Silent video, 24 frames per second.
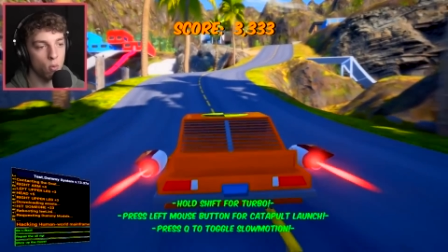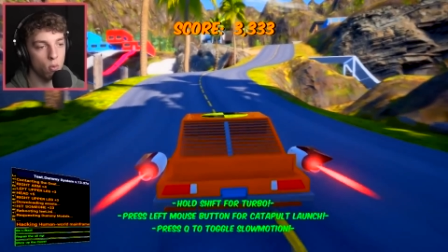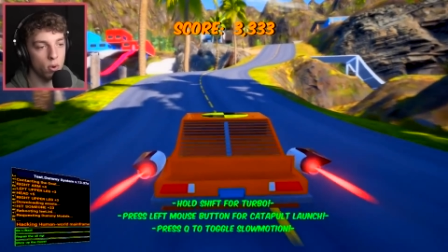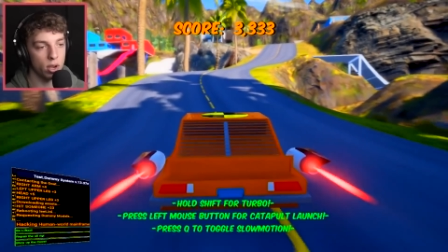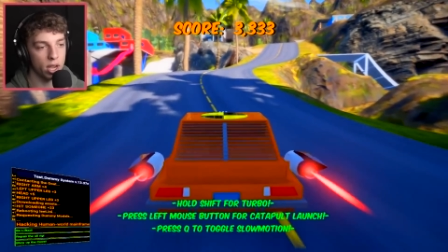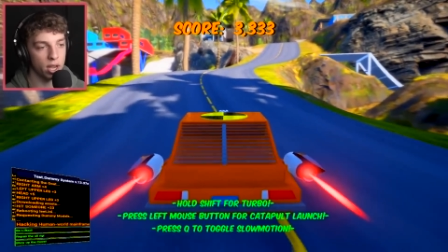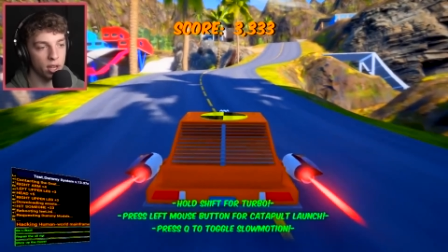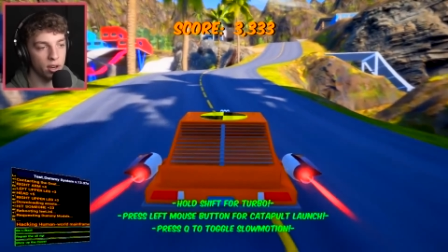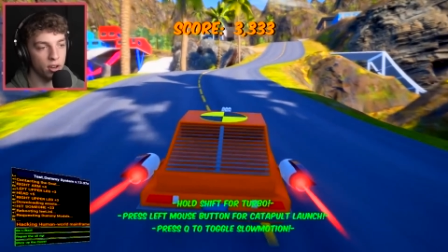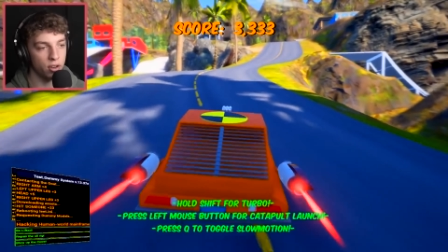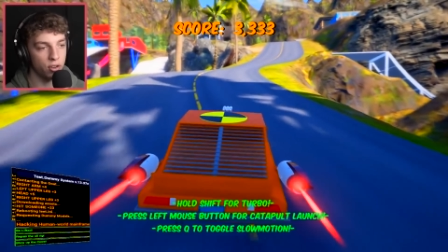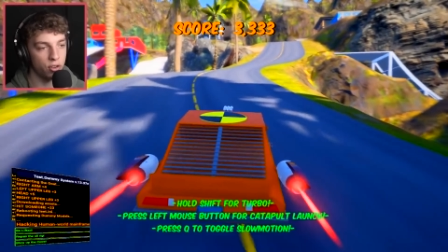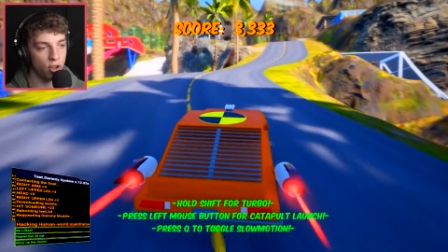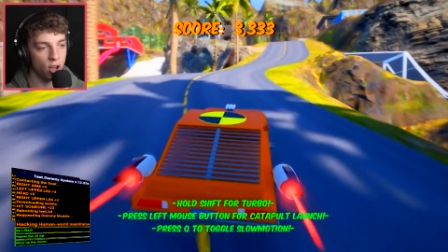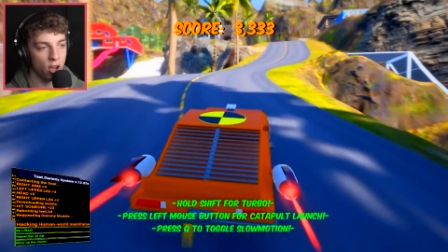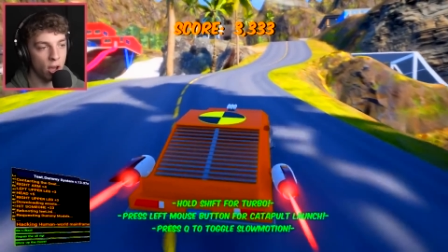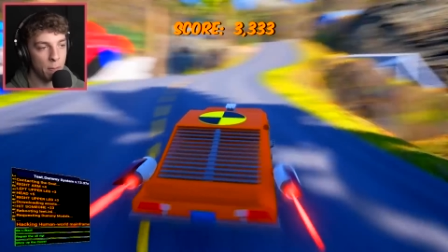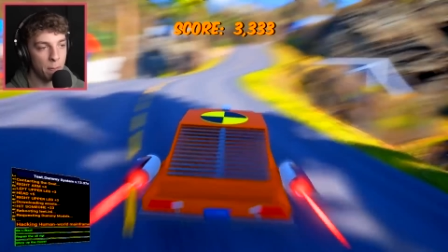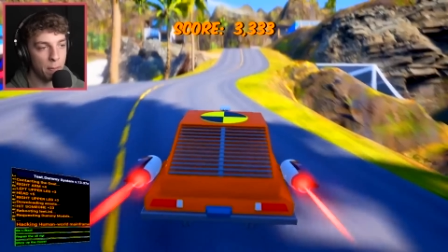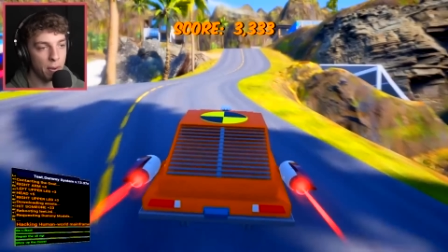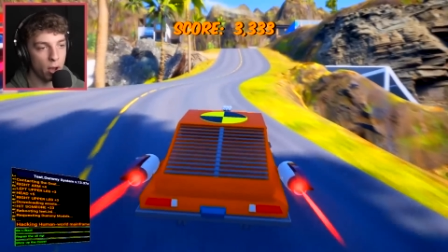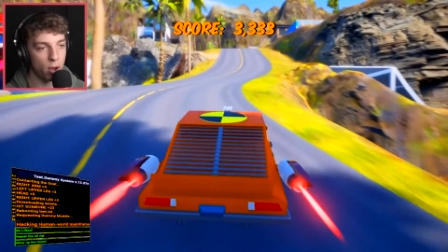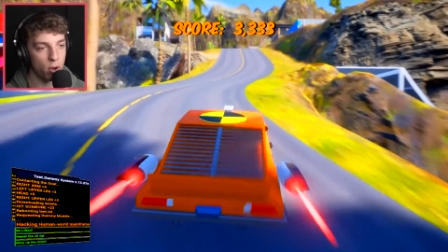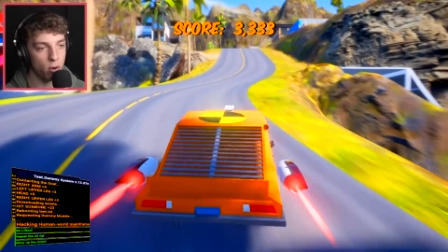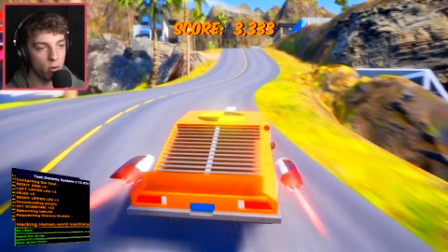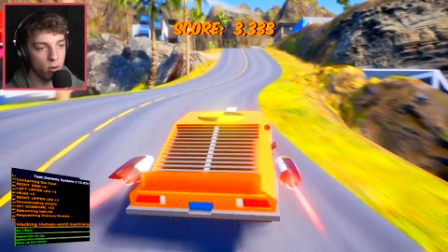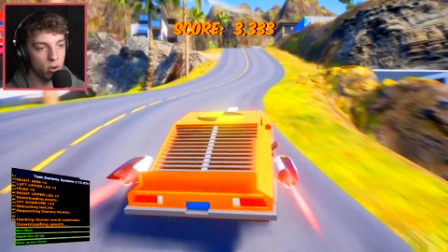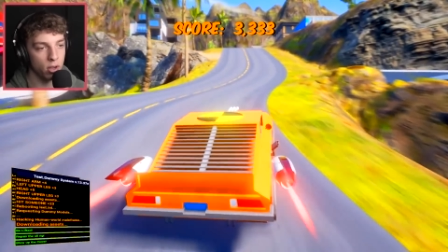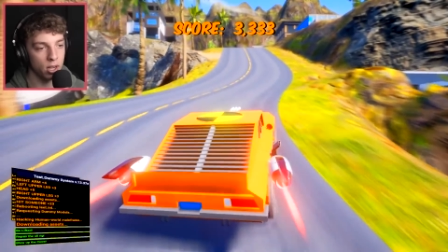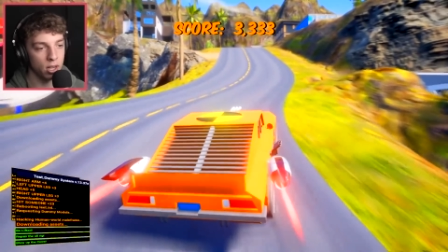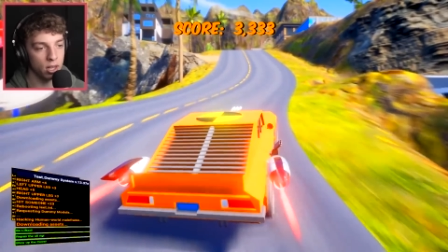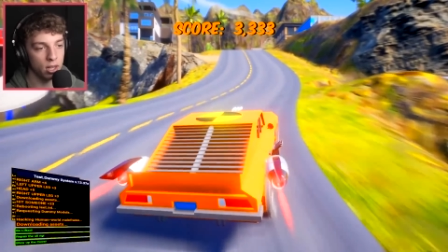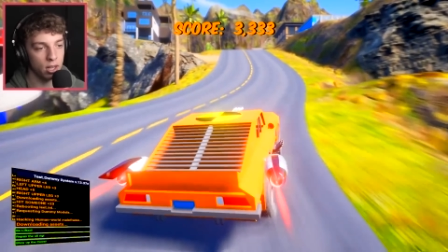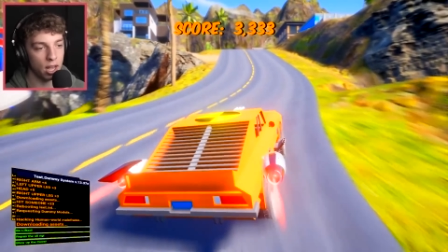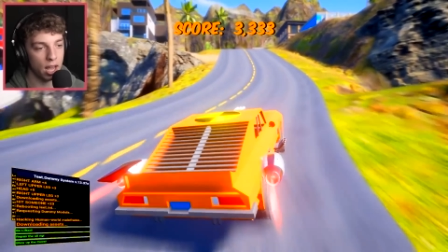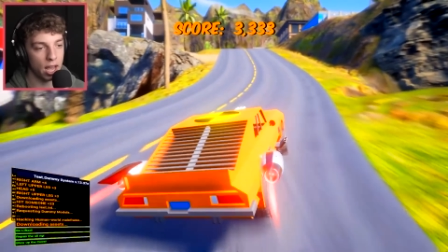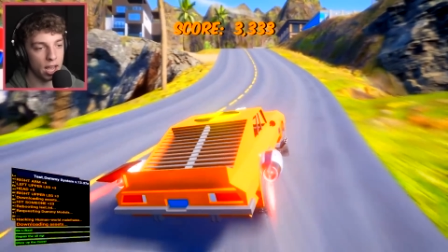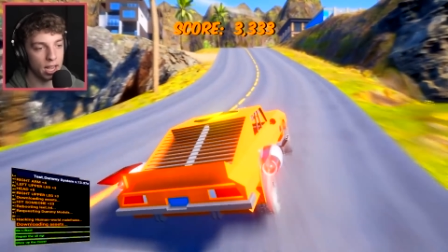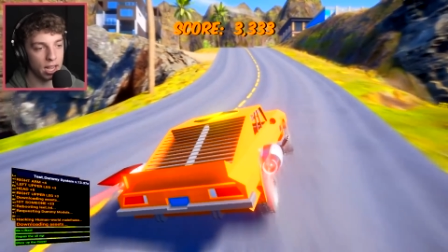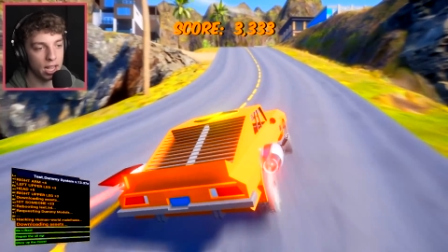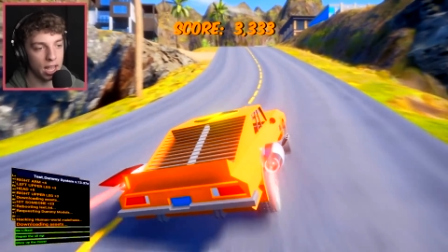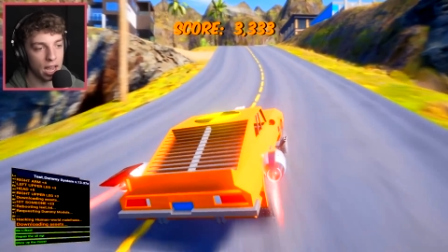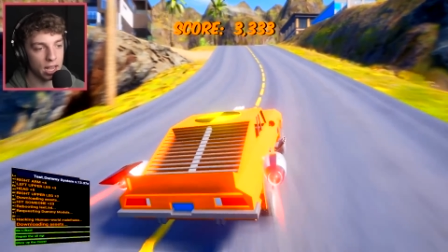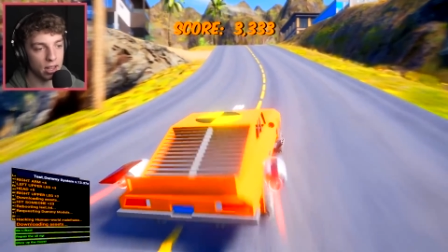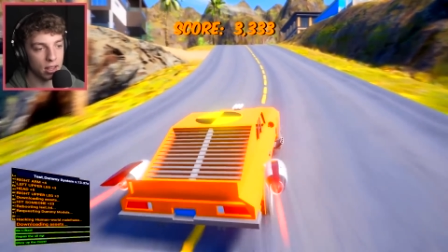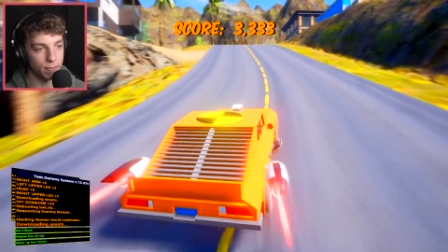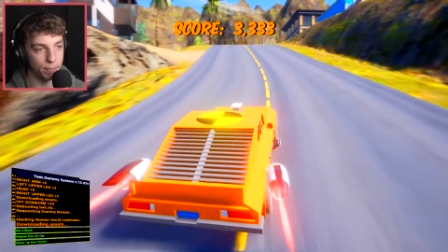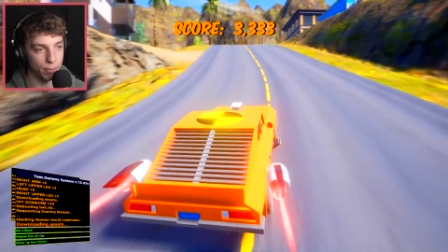We're going to turbo and
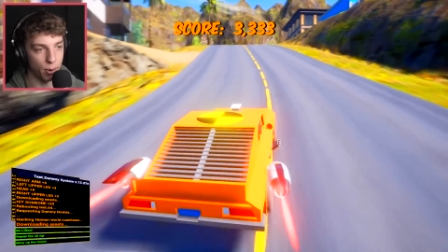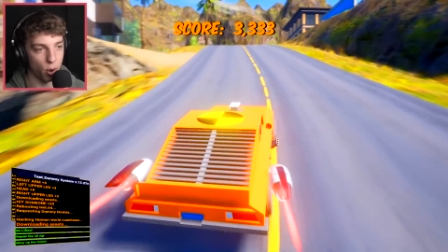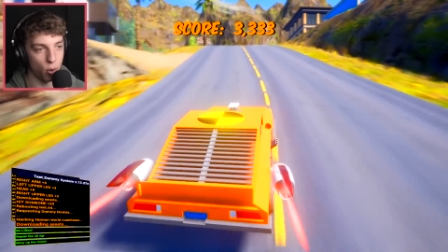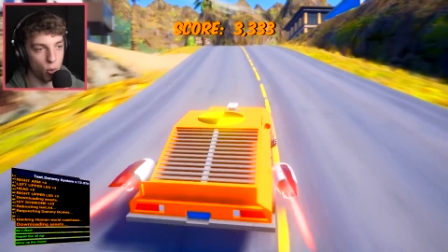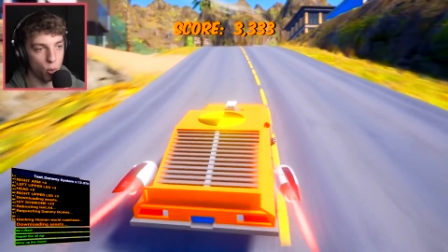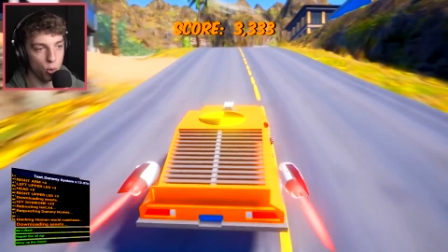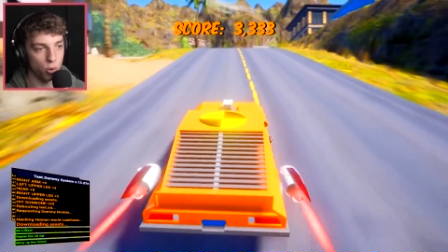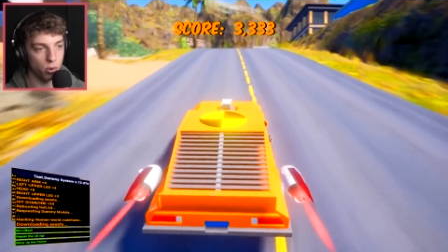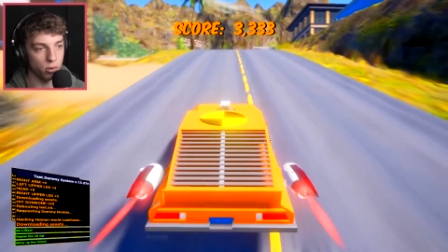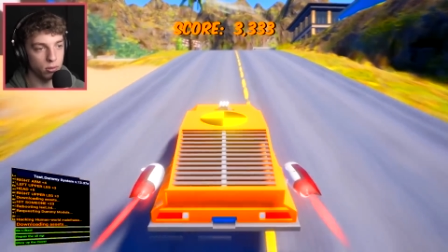catapult.